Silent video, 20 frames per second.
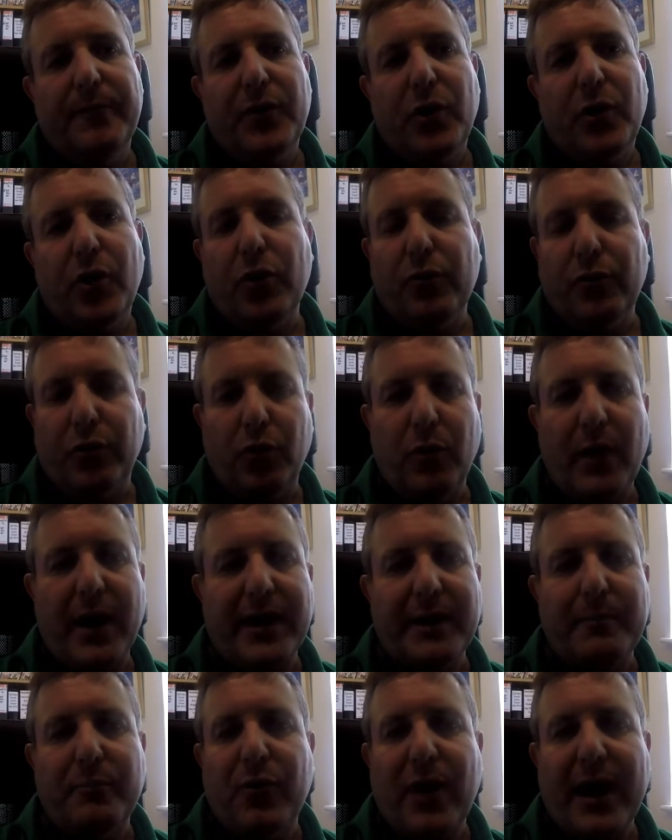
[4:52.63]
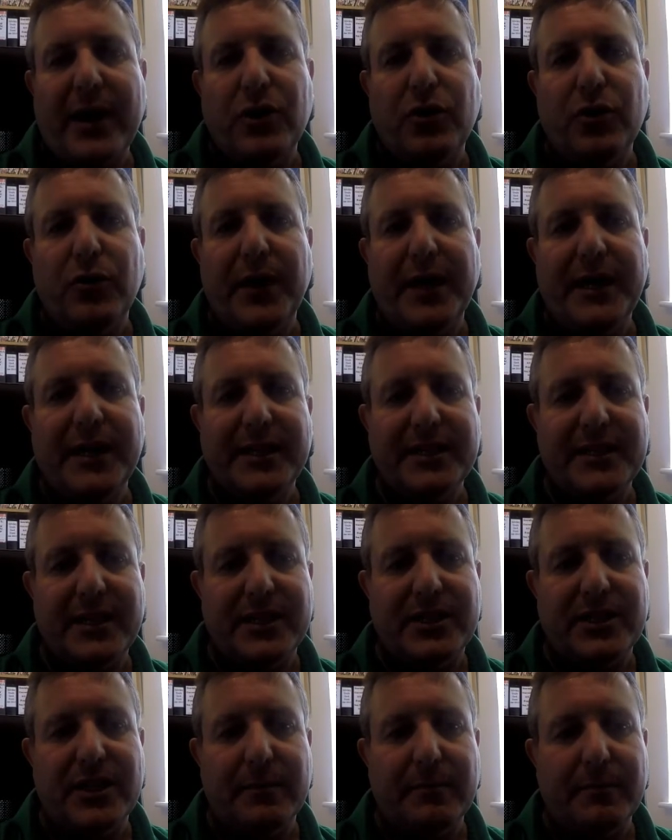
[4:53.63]
who required a brand new heating
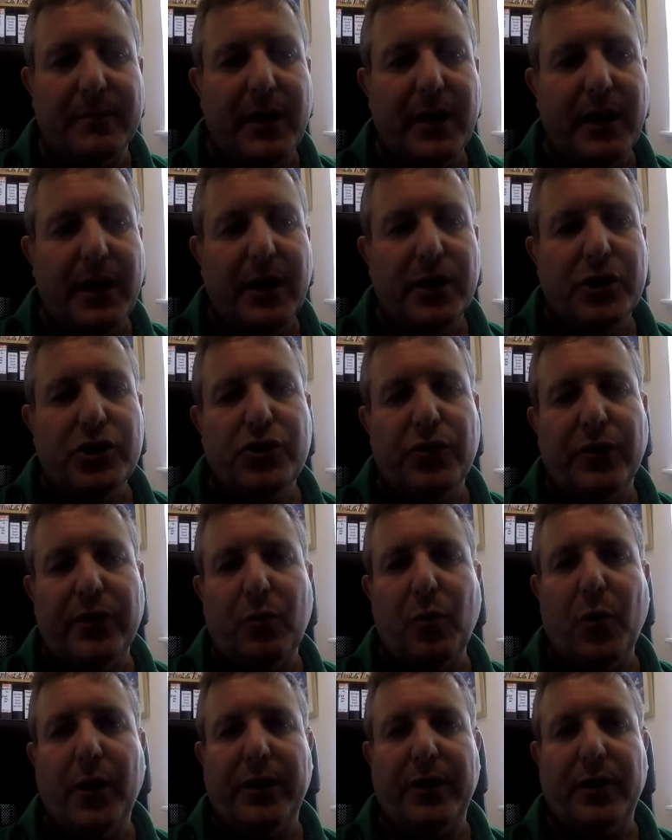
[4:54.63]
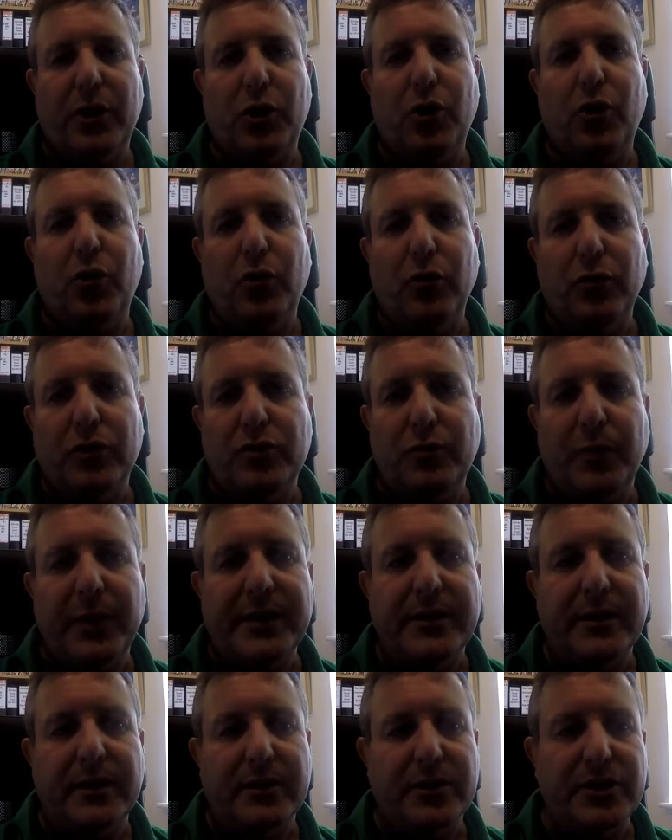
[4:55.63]
system during one of the coldest
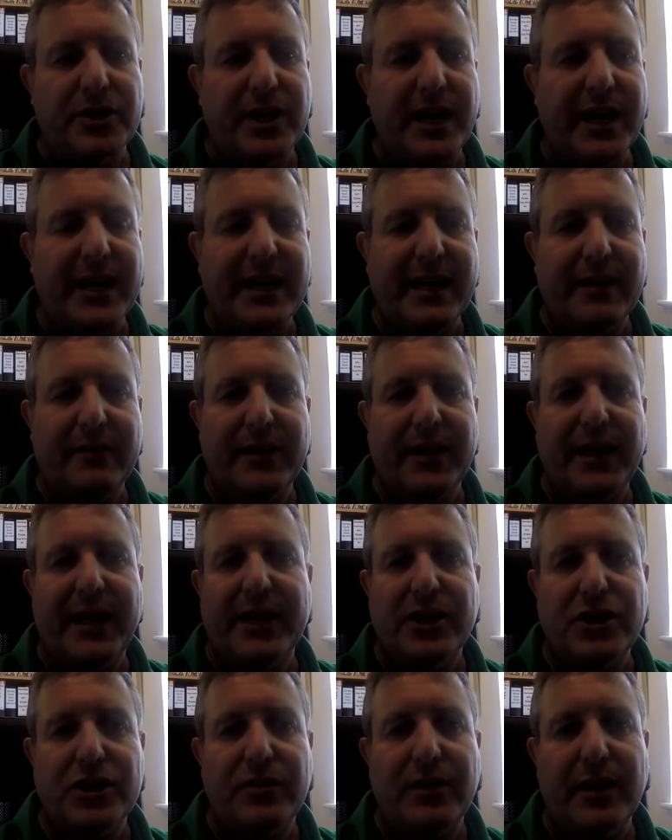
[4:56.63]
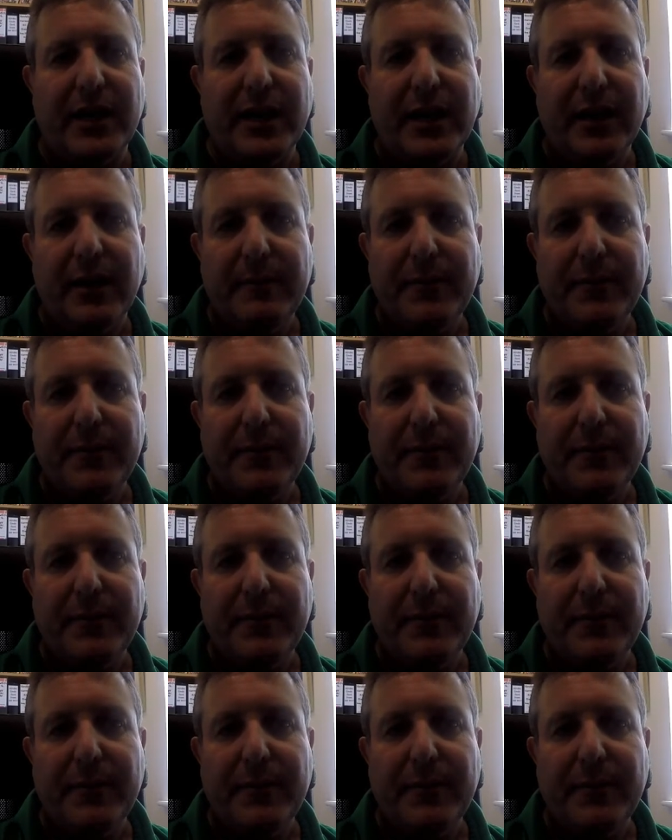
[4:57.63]
winters in living history,